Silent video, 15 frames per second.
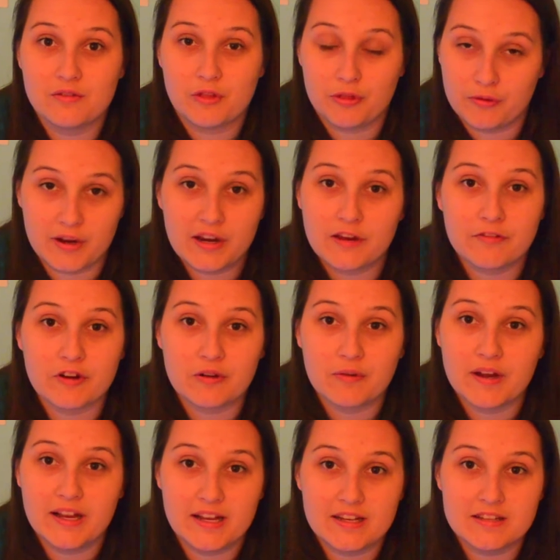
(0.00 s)
3 different
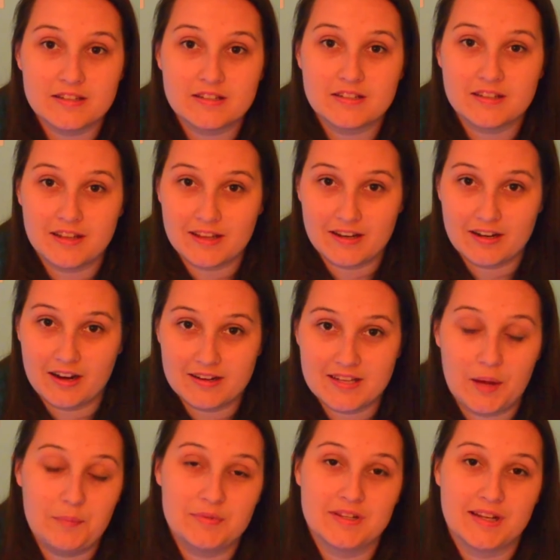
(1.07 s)
ways in an
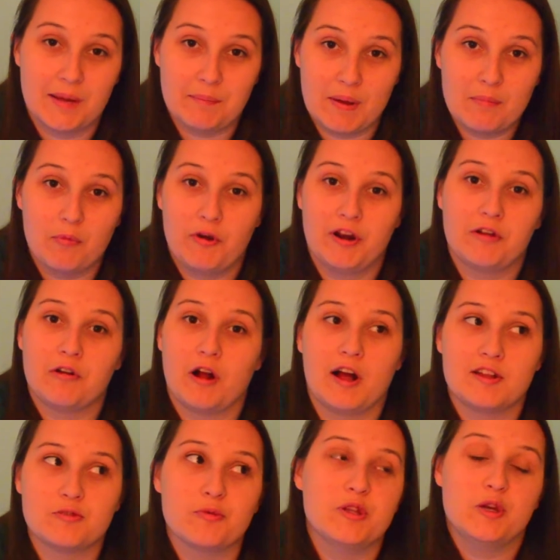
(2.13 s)
attempt to get my point
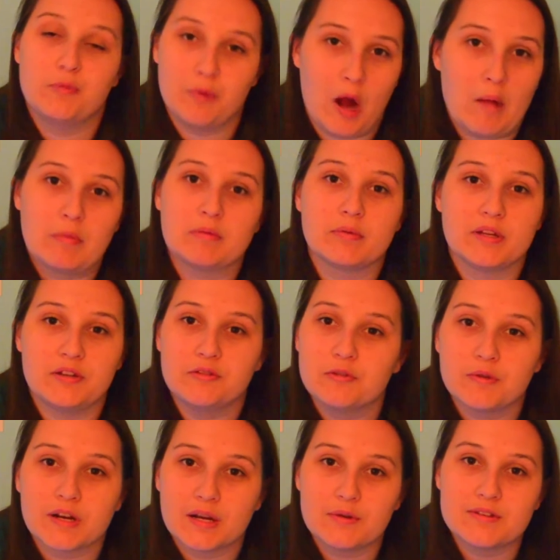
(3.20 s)
across when you probably knew
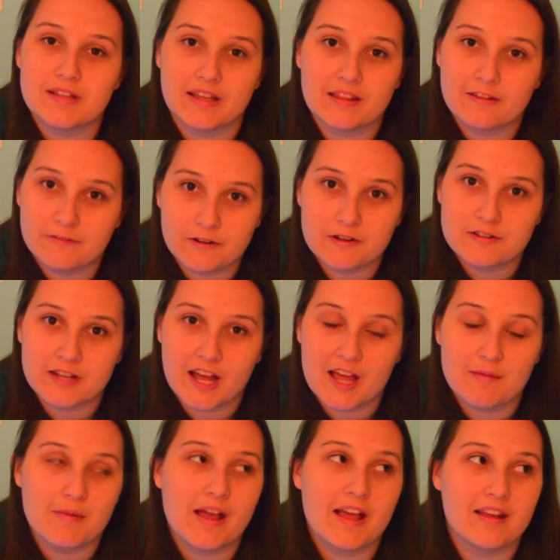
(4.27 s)
what I was saying the first time.
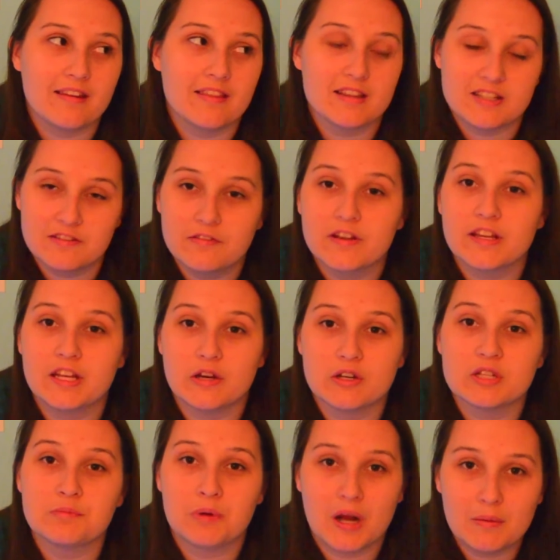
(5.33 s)
And this video
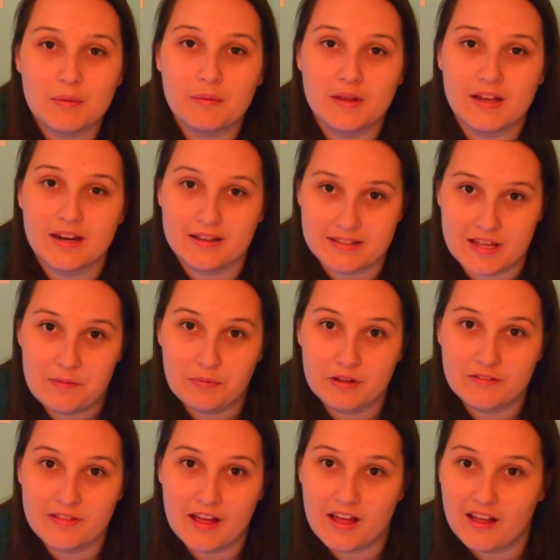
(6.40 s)
is probably an example
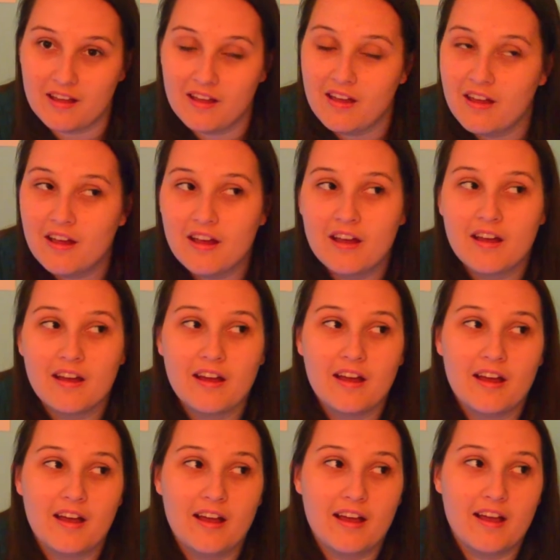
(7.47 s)
of that.
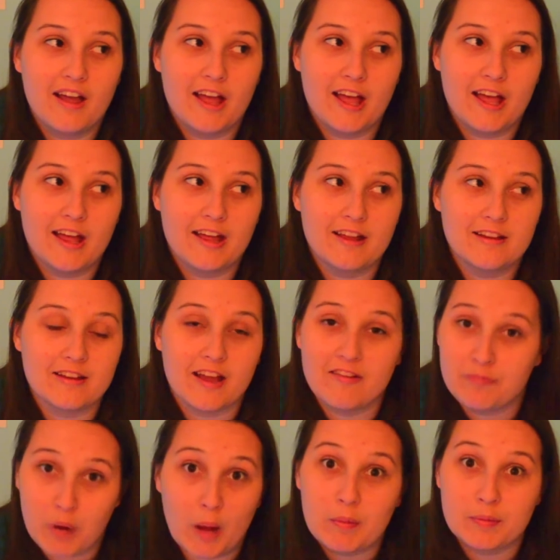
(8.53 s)
And
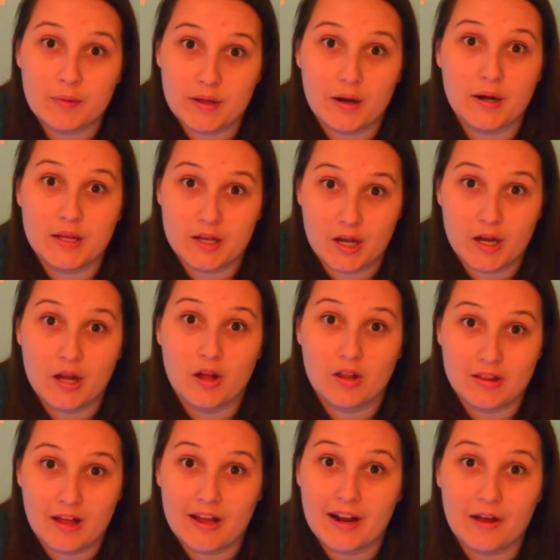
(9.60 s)
I've probably already cut a
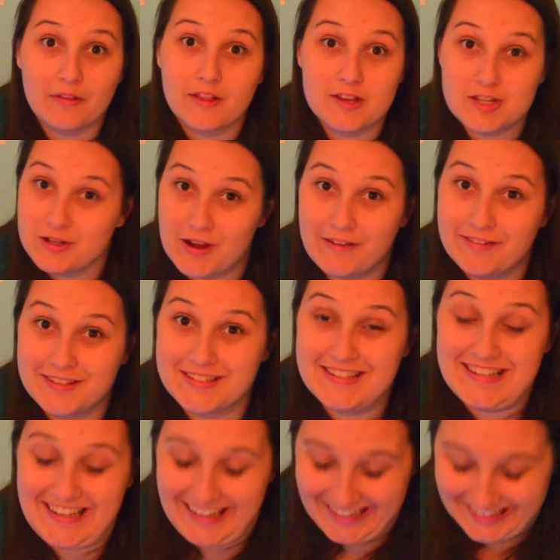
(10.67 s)
lot out that you haven't seen.